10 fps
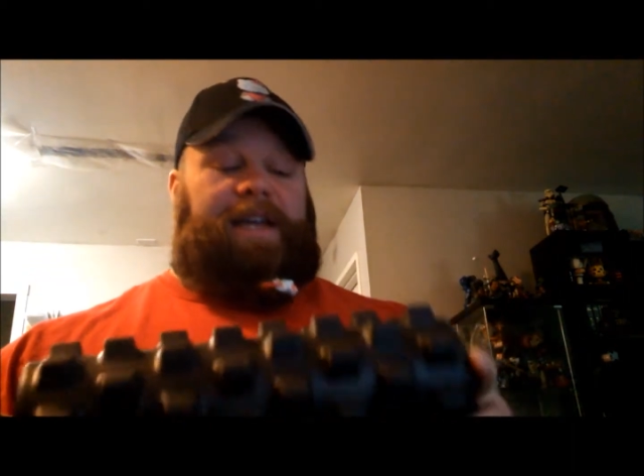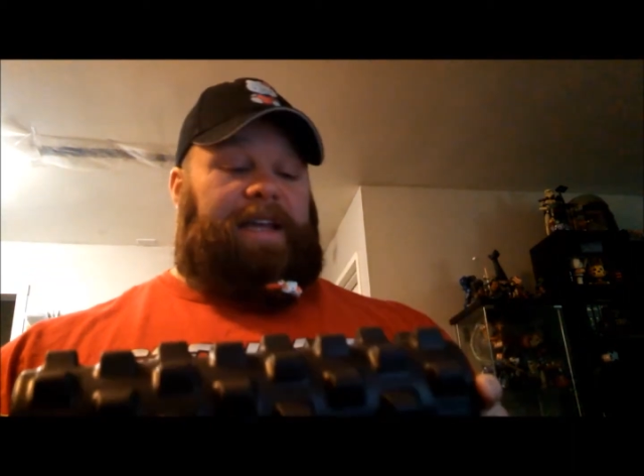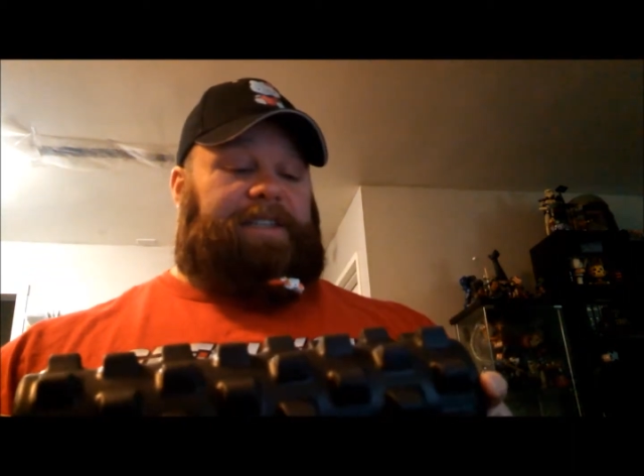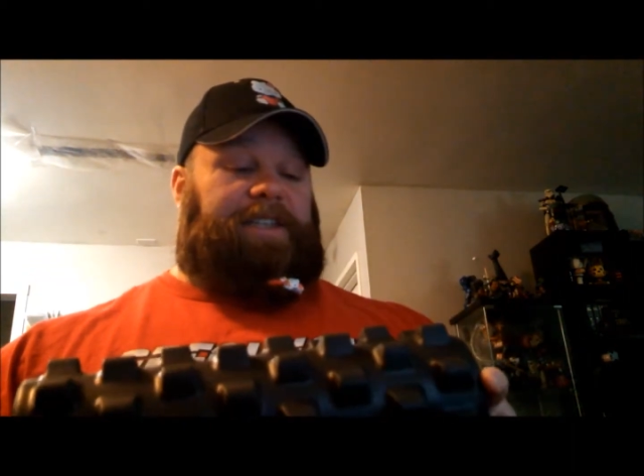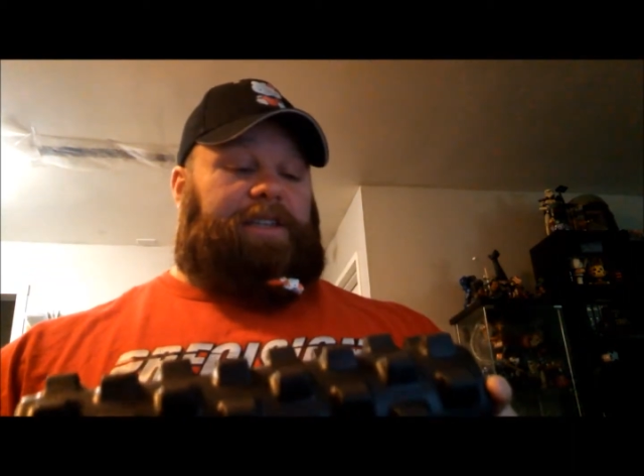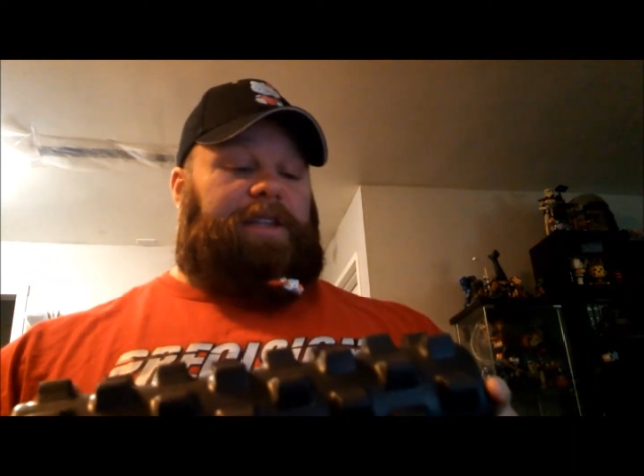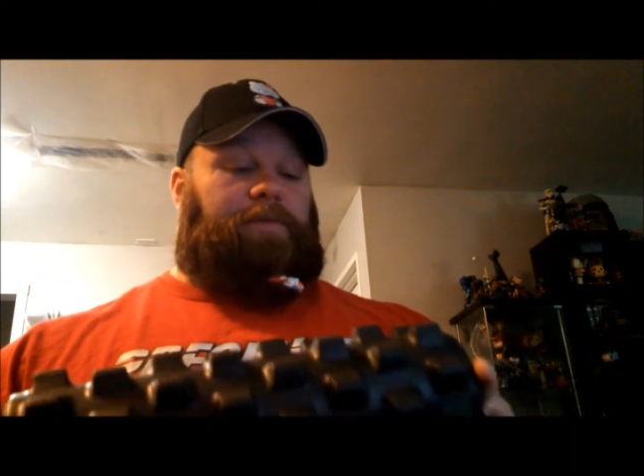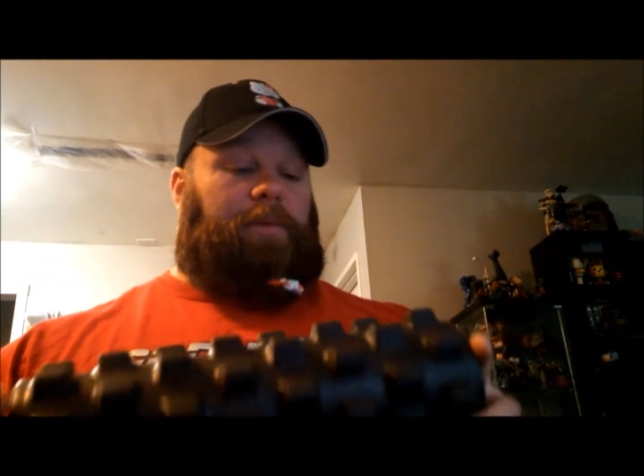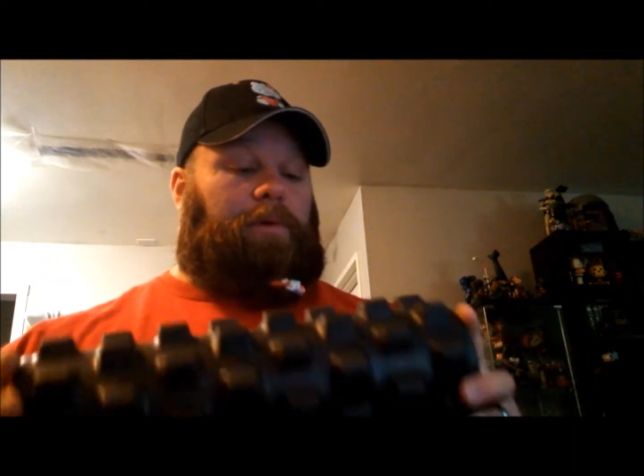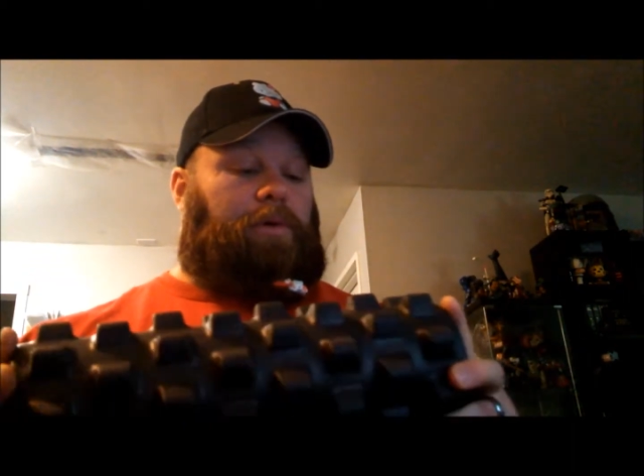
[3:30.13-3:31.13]
It's just the
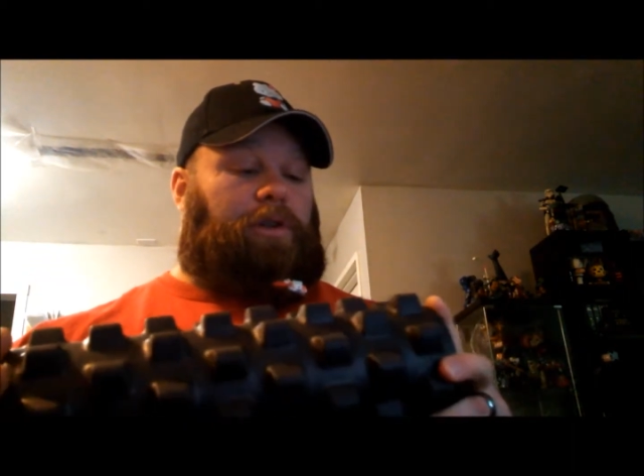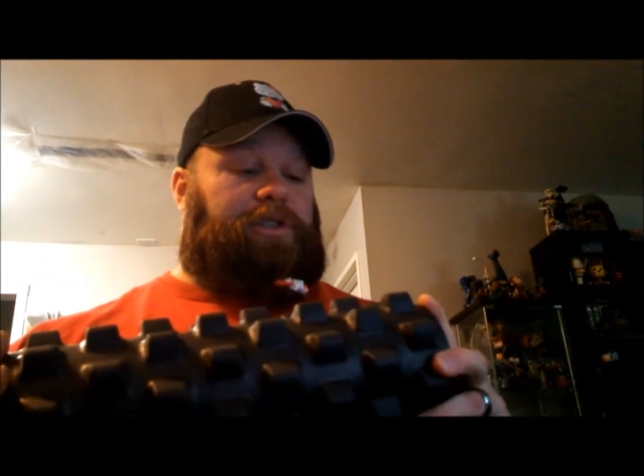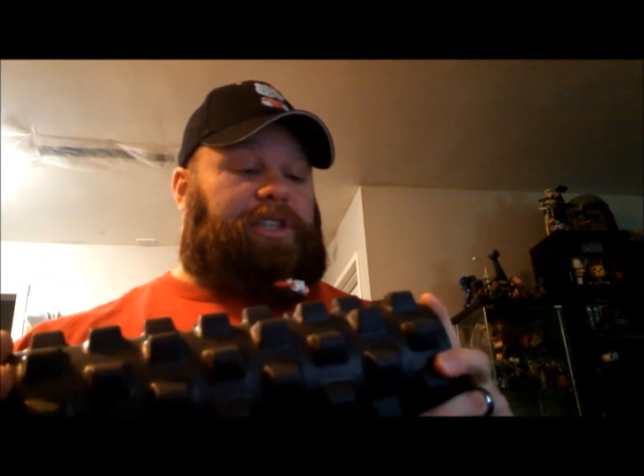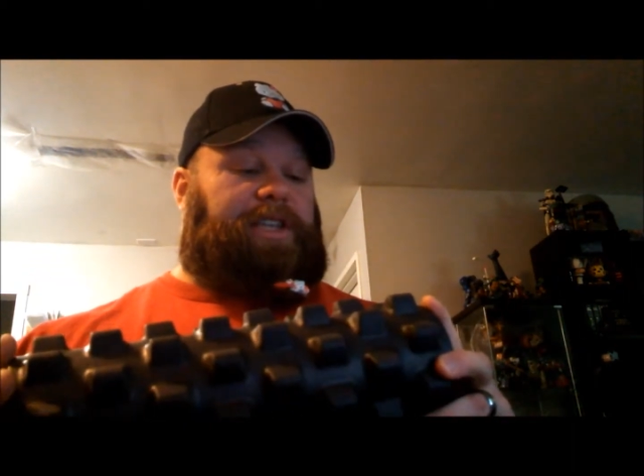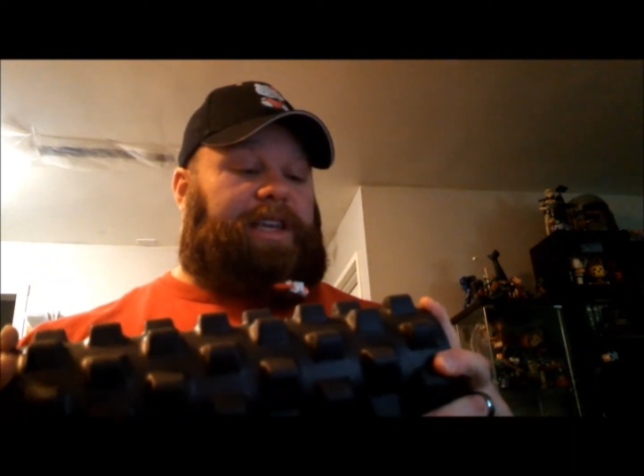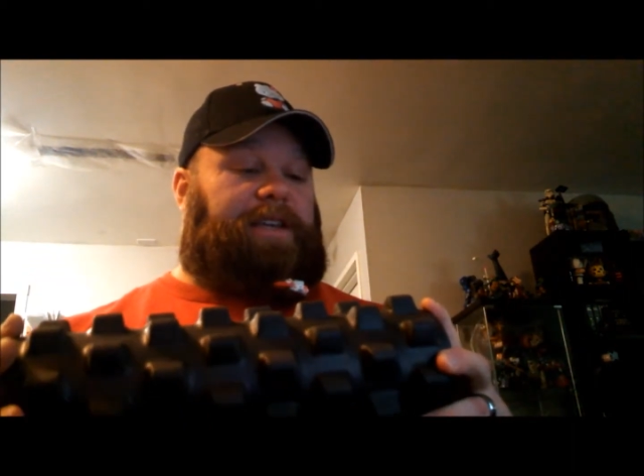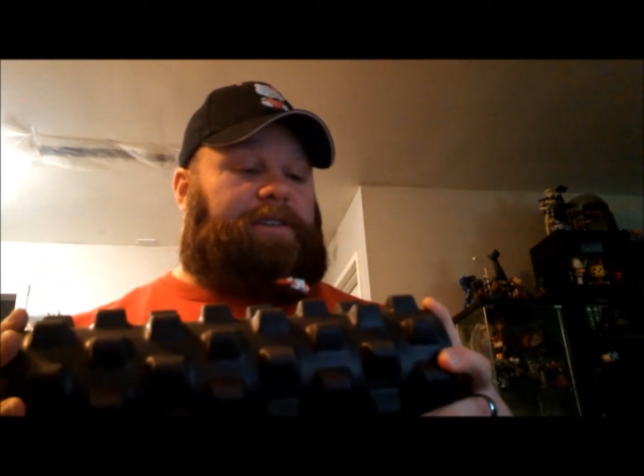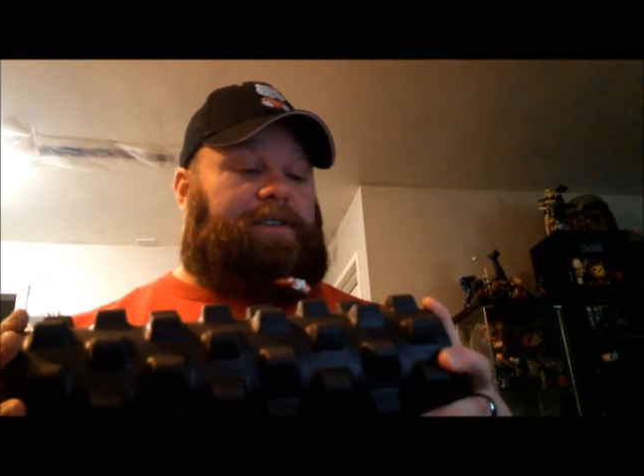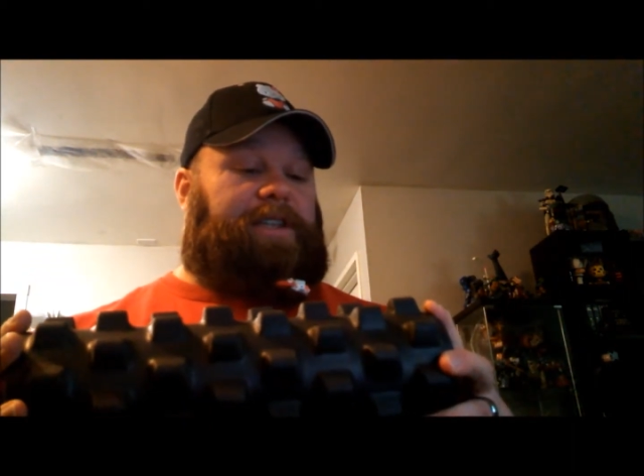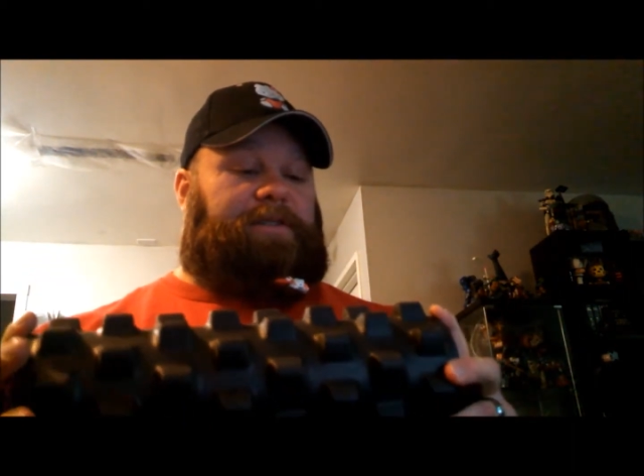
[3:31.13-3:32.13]
rumble roller just
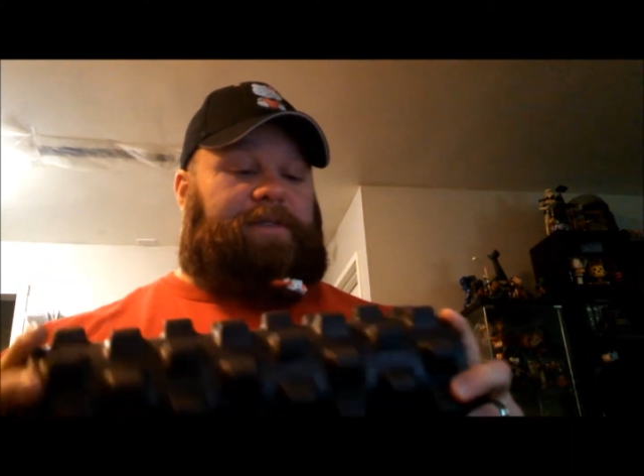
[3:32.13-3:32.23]
kills it